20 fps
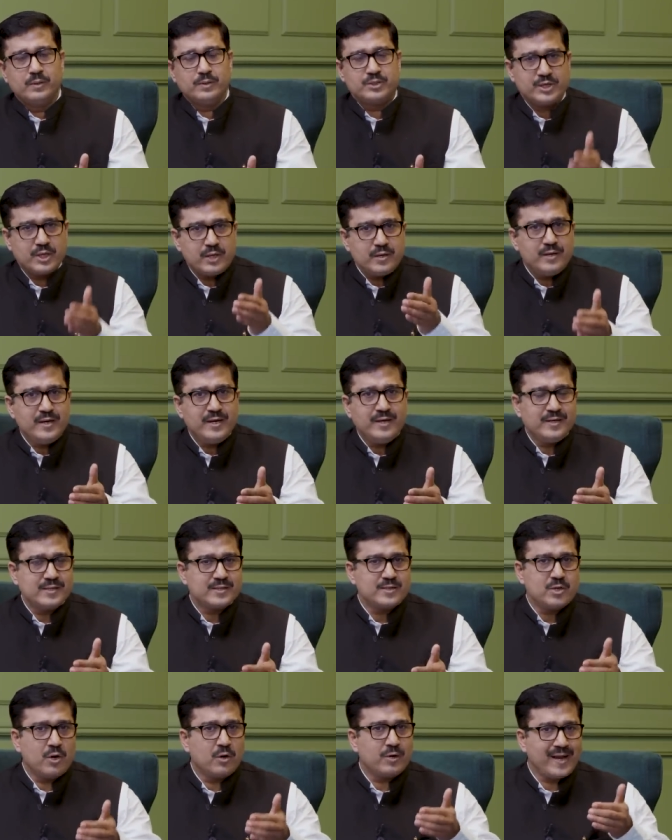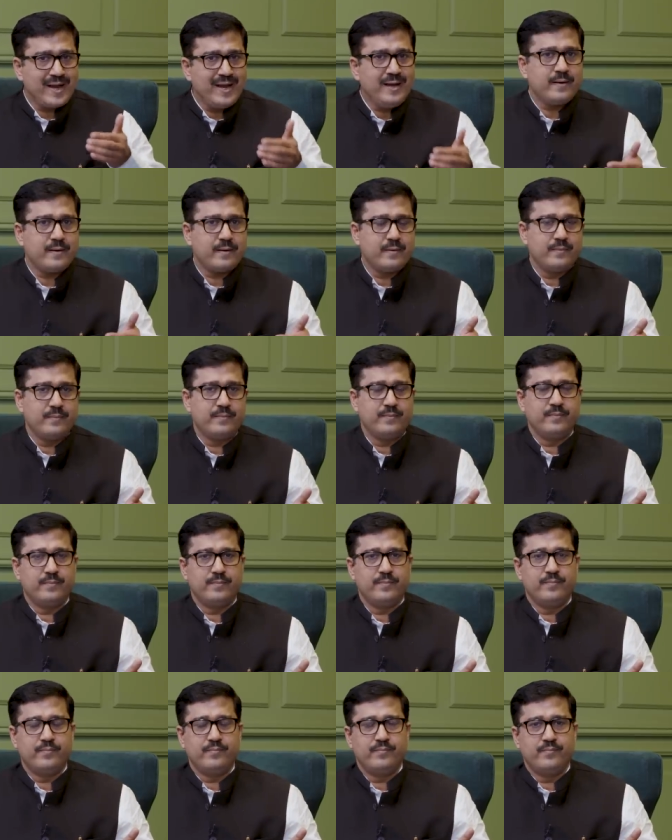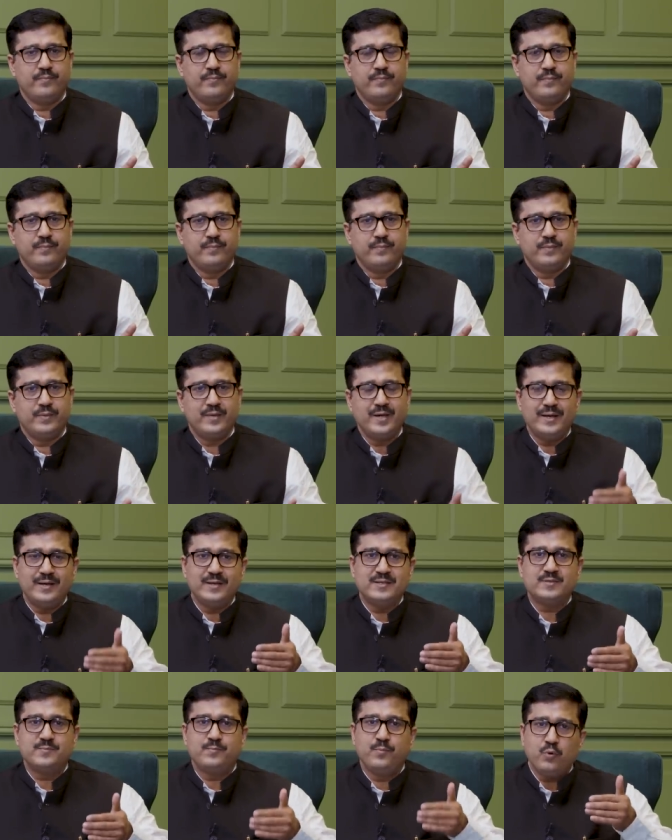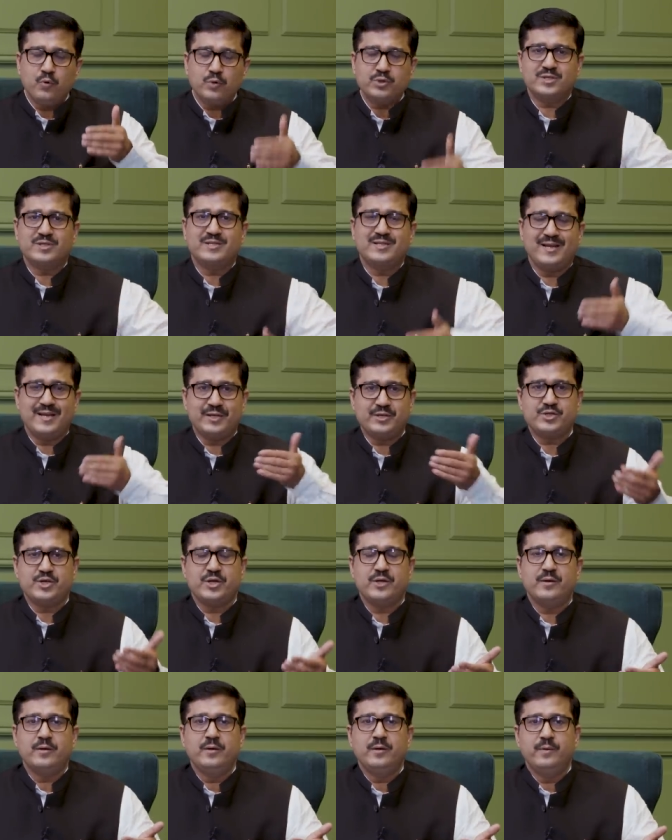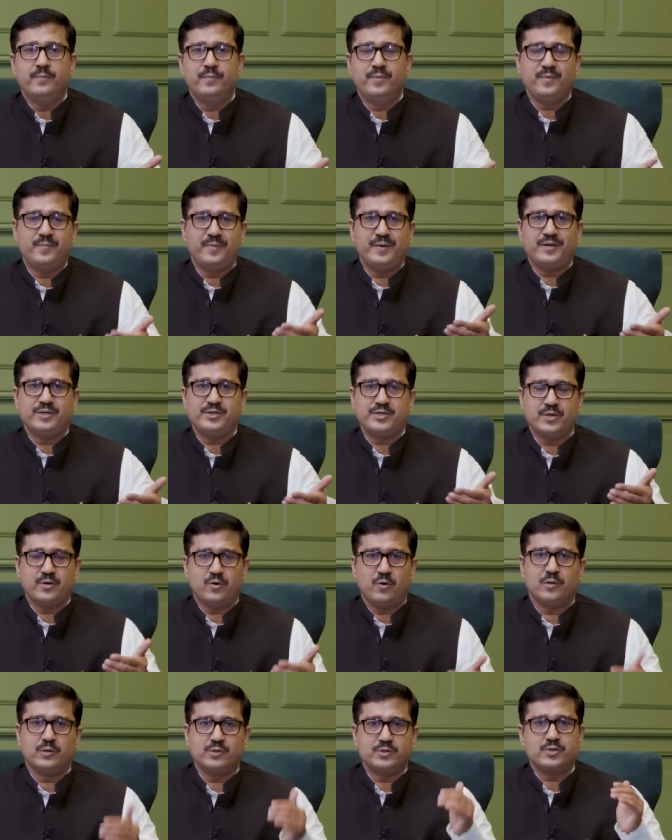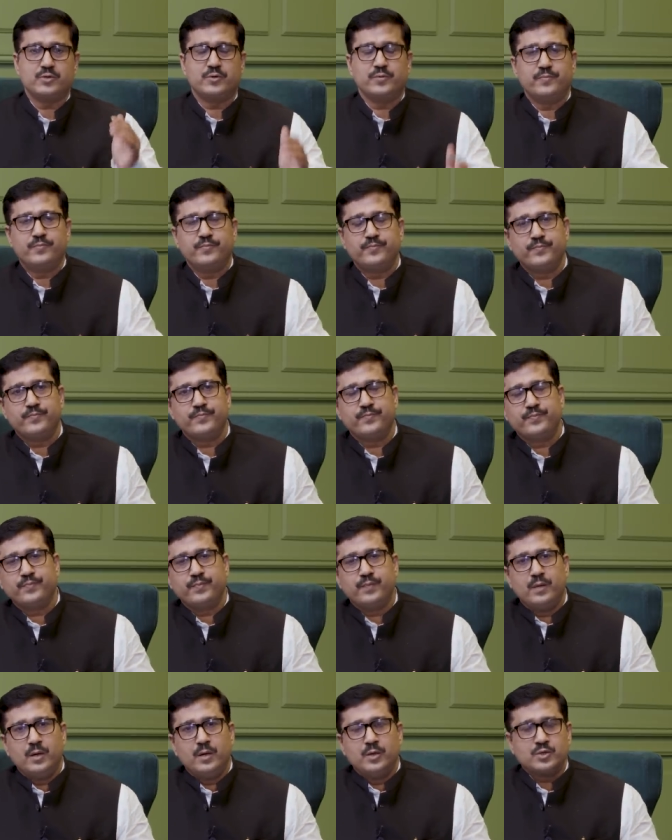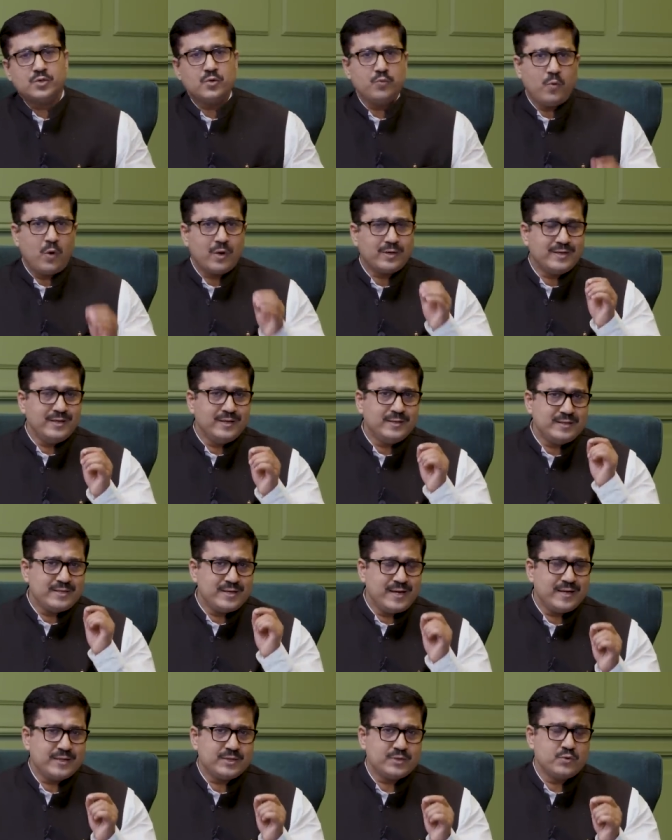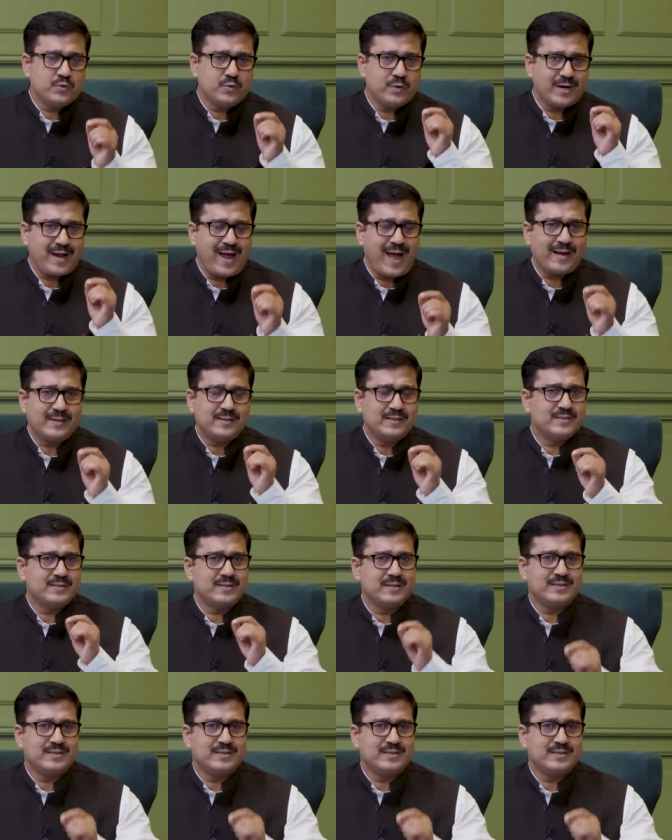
journey does not end. There is post-selection preparation also. So what it takes to crack this